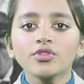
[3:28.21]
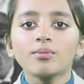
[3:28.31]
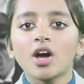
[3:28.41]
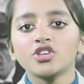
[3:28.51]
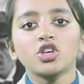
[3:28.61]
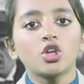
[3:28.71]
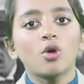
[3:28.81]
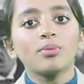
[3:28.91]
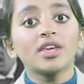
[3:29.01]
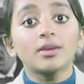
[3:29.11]
of the martial
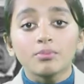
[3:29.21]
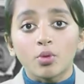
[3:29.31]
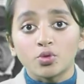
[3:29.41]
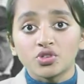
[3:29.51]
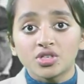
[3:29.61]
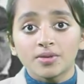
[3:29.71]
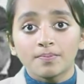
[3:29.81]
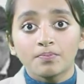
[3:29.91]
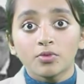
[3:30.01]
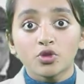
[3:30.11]
law being imposed.
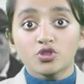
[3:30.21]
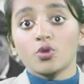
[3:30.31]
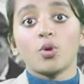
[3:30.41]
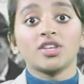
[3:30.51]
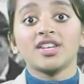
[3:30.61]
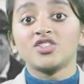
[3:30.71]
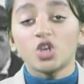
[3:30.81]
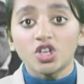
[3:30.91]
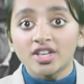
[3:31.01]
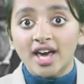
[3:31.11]
So what did
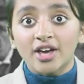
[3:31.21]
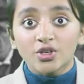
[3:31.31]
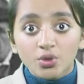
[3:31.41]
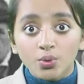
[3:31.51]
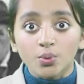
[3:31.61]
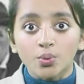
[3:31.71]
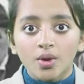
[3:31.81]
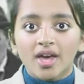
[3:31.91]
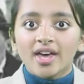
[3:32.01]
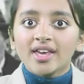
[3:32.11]
General Dyer do?
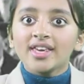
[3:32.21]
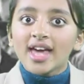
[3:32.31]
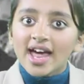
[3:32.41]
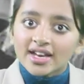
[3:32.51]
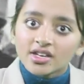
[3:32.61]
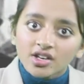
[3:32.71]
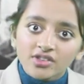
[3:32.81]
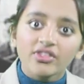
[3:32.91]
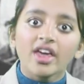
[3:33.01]
He entered the